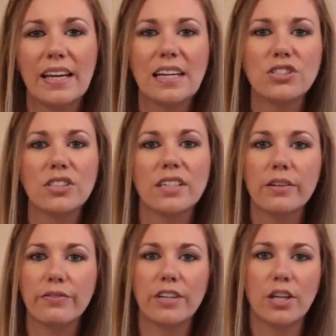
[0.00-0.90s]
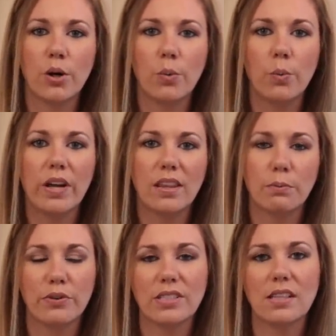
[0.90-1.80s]
And I actually did a video
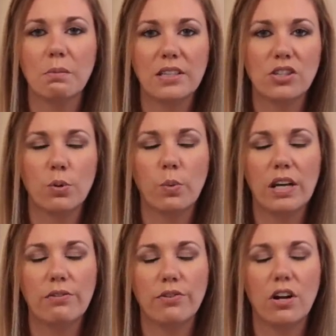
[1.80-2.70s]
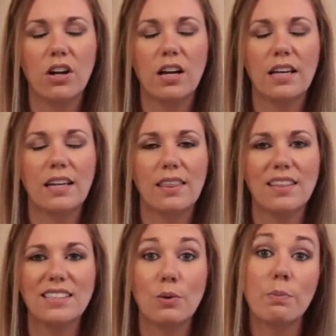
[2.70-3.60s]
with Marissa the Budgeting Wife on
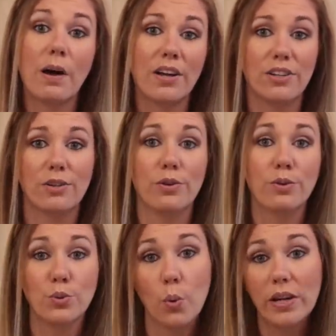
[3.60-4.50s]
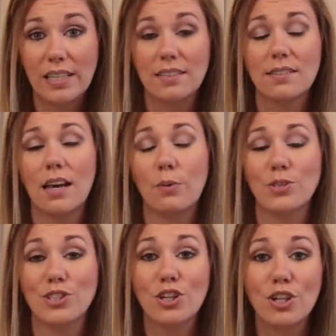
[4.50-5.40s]
things that we bought in our 20s that
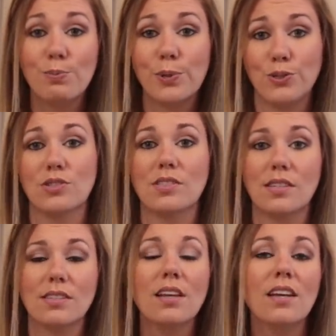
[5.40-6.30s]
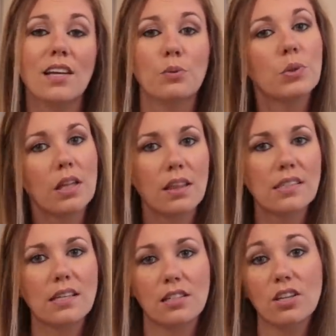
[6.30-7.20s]
was good purchases. And one of the
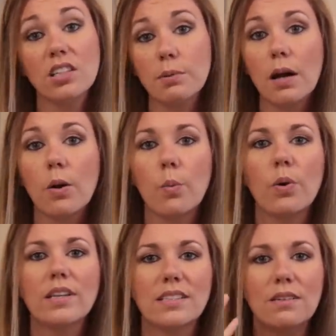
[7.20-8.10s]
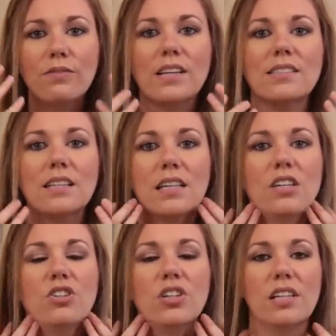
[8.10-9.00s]
things that I talked about was investing
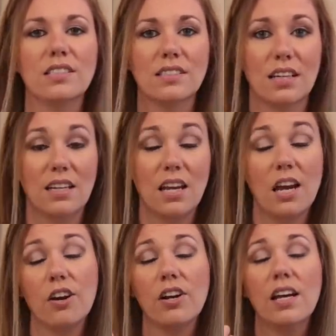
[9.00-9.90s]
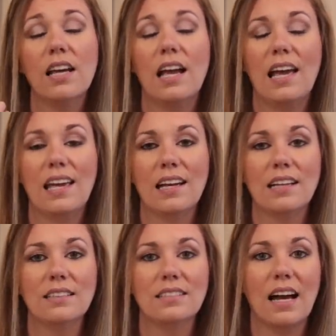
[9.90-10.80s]
in good skincare
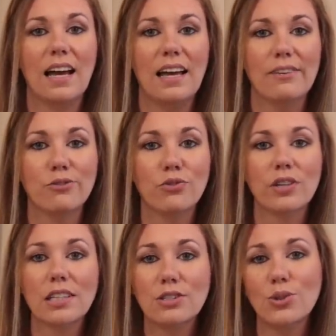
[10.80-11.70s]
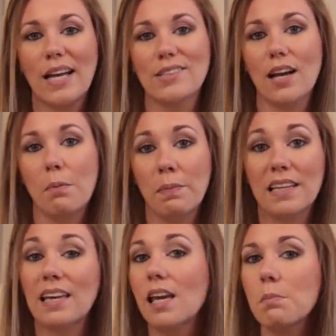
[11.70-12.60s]
and I have really tried to up
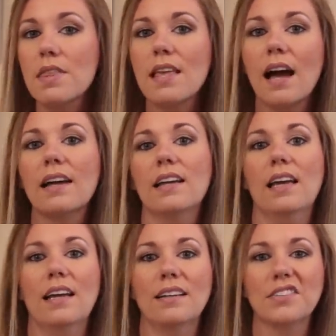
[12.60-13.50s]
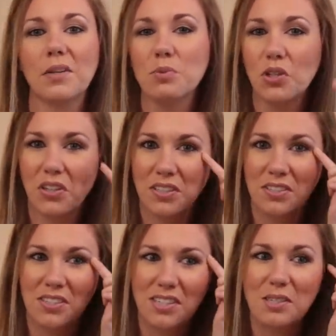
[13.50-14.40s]
my game in that and I'm starting
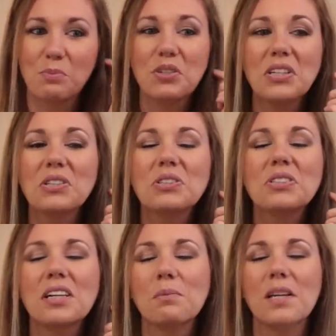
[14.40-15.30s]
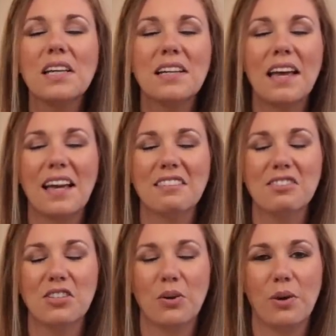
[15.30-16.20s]
to see some wrinkles come in
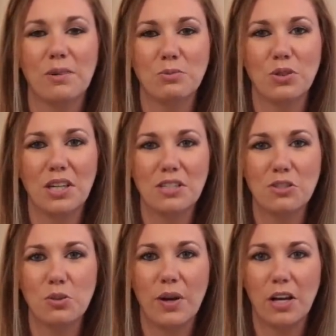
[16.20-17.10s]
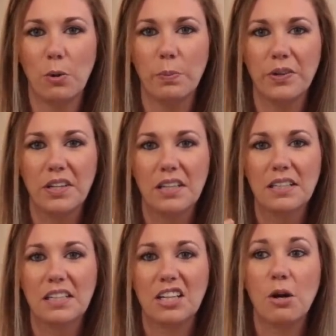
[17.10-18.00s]
and so I'm trying to help
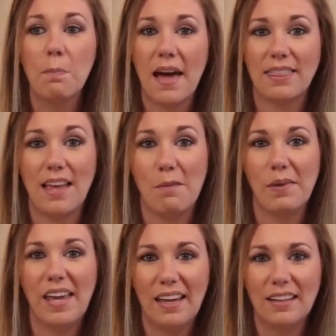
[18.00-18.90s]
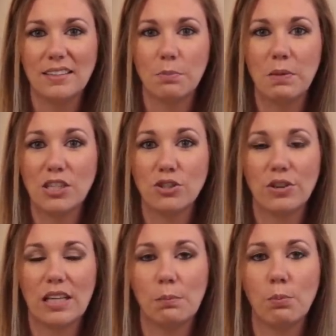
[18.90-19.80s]
combat them and make
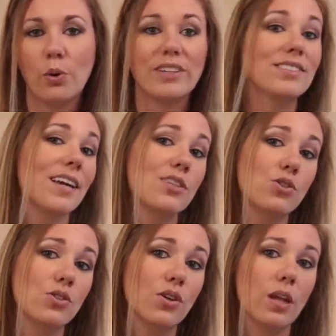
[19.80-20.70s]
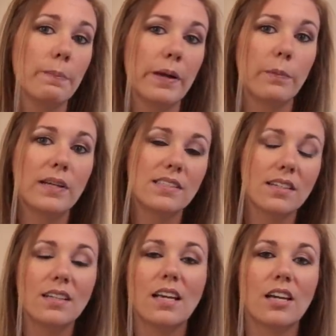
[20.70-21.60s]
sure that I'm more intentional about my
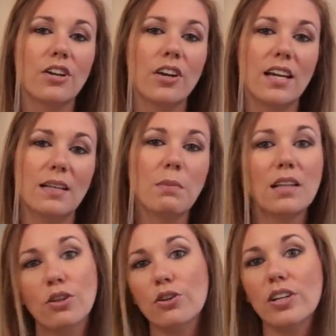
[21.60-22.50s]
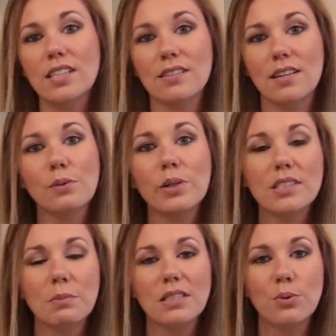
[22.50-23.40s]
skincare in my 30s than I
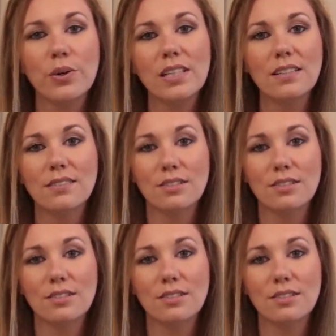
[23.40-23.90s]
was in my 20s.